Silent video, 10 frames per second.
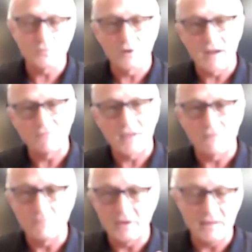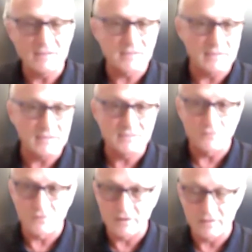We're going to have meetings at these
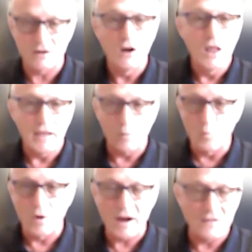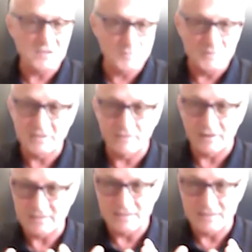different like what are the specifics?